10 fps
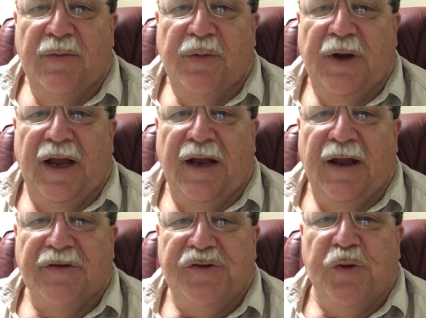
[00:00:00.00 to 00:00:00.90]
put out
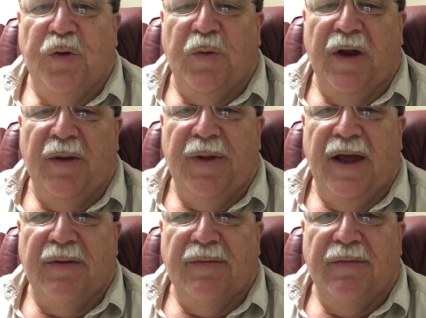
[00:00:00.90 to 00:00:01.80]
another short one
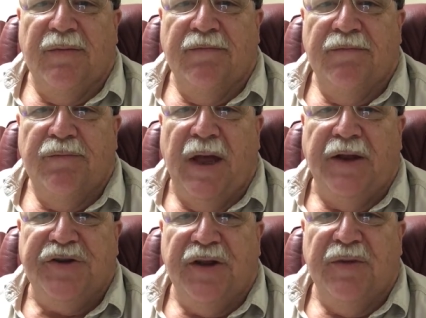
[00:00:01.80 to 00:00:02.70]
about
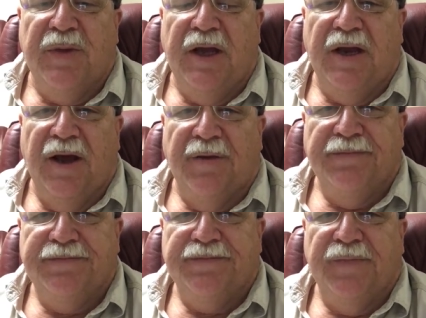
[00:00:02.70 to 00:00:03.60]
managing the media.
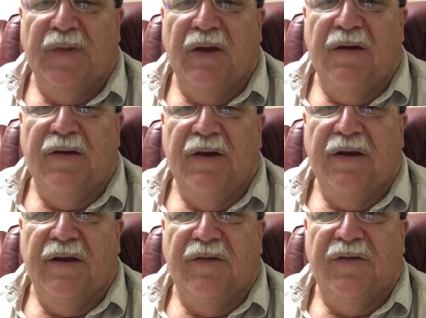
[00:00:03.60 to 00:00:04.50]
I
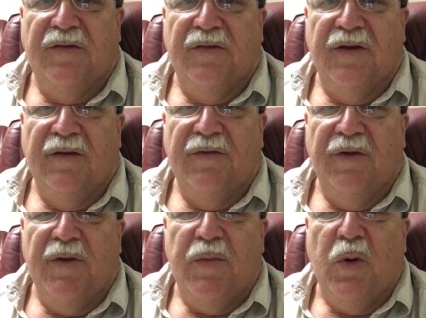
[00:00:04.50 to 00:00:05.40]
think it's
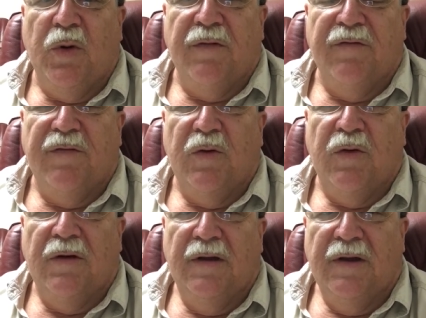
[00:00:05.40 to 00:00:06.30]
very important
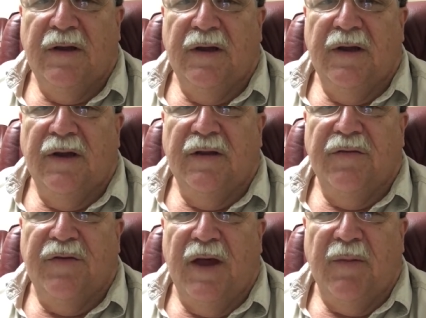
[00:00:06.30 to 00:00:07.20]
for
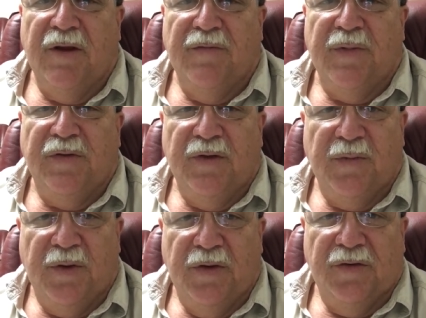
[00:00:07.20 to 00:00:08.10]
the family of
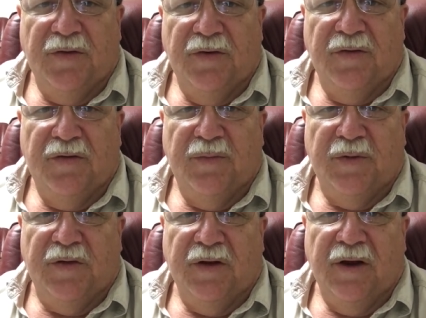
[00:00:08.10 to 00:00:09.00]
missing persons,
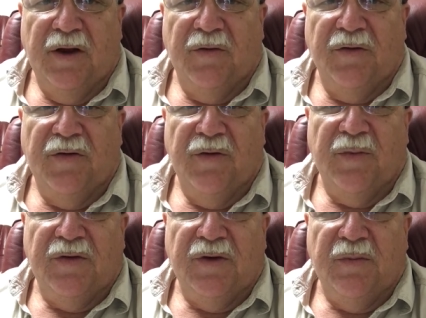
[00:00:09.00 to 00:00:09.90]
particularly long-term
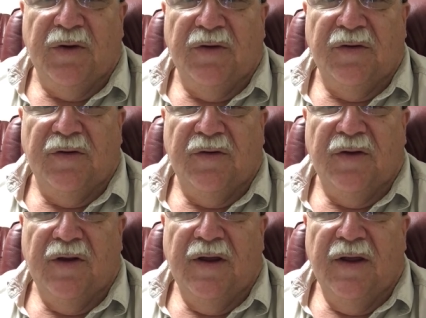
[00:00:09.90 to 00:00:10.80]
missing persons,
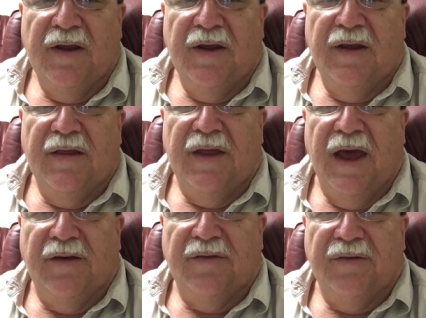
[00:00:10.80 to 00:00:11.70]

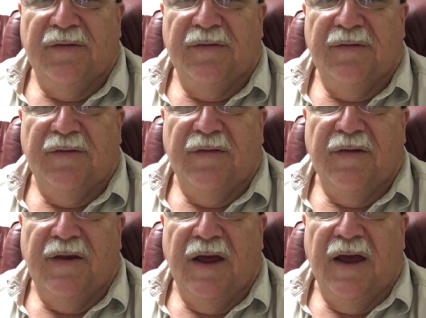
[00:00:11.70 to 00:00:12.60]
that
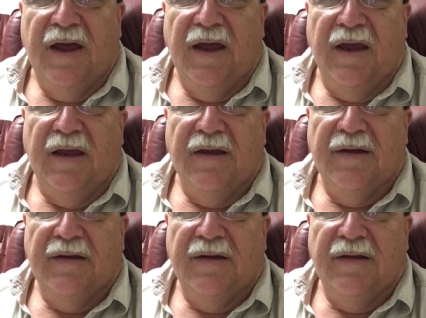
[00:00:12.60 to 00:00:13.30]
they